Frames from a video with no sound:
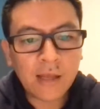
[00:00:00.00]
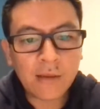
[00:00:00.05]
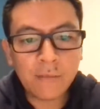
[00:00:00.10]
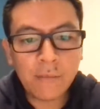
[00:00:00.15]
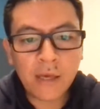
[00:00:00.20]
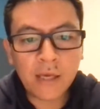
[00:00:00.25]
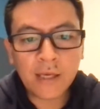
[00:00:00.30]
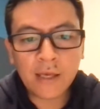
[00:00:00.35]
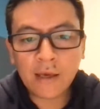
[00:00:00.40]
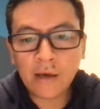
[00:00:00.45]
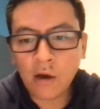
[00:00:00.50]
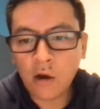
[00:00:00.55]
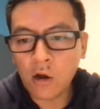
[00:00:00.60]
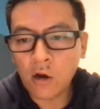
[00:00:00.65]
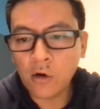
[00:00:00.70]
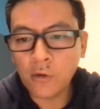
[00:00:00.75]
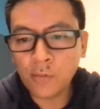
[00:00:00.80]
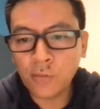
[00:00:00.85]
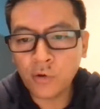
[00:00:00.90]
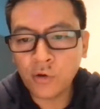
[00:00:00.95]
making a
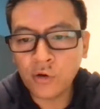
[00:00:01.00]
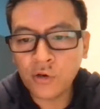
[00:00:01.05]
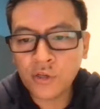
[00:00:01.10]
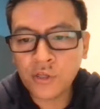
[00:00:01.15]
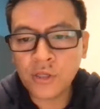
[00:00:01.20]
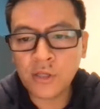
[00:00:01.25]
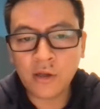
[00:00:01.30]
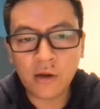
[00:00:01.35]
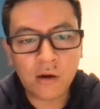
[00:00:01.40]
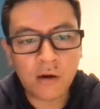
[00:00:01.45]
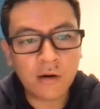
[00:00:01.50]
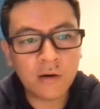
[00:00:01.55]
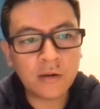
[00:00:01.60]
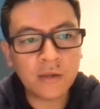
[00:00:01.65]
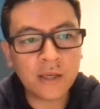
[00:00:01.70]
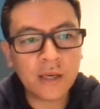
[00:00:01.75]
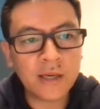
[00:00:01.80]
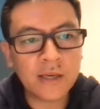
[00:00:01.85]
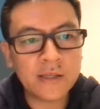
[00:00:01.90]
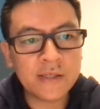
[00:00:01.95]
hard push and a
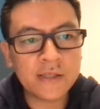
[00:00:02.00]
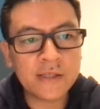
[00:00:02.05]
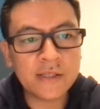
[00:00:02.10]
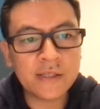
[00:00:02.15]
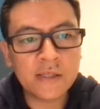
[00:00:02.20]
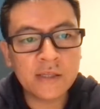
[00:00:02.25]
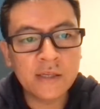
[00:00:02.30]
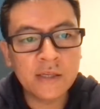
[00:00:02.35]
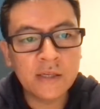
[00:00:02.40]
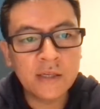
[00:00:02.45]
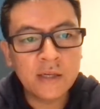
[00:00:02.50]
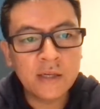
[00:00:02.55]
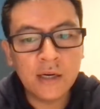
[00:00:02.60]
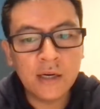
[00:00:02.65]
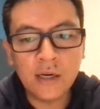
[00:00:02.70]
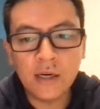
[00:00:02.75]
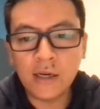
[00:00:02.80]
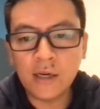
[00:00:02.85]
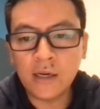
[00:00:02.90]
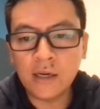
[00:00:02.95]
hard case
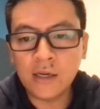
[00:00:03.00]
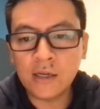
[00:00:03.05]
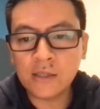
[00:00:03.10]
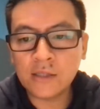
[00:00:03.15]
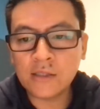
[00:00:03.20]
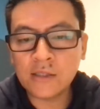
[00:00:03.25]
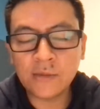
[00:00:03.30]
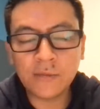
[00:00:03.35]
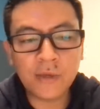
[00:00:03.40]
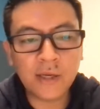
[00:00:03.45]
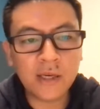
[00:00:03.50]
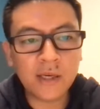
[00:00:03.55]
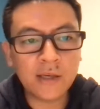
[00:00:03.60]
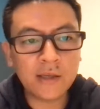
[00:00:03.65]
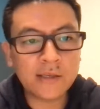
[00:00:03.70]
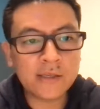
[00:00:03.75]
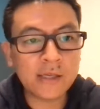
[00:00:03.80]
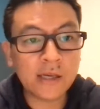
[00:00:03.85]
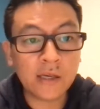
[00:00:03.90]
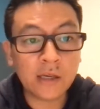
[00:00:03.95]
to
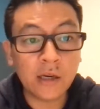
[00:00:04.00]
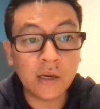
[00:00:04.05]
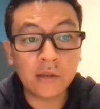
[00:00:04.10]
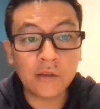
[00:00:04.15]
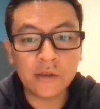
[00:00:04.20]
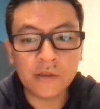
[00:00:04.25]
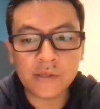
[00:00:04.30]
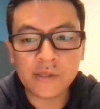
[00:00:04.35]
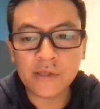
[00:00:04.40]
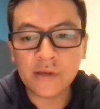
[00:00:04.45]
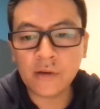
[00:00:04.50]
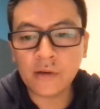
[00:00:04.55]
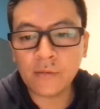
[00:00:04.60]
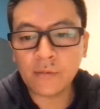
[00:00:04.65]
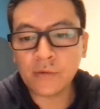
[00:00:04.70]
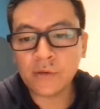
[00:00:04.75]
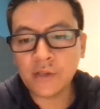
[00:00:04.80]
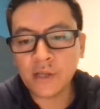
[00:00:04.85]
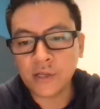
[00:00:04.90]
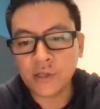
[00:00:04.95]
be Cy Young this year
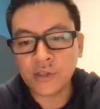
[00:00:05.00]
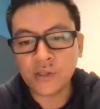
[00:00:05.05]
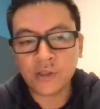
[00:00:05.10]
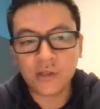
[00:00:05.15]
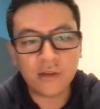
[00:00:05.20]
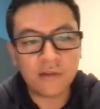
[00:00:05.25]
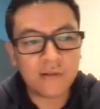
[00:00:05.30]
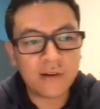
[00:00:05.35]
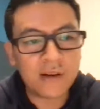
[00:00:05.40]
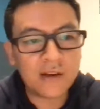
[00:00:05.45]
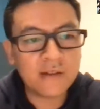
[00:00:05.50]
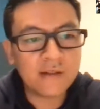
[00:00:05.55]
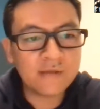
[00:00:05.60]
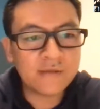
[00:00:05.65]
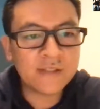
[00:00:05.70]
potentially, right?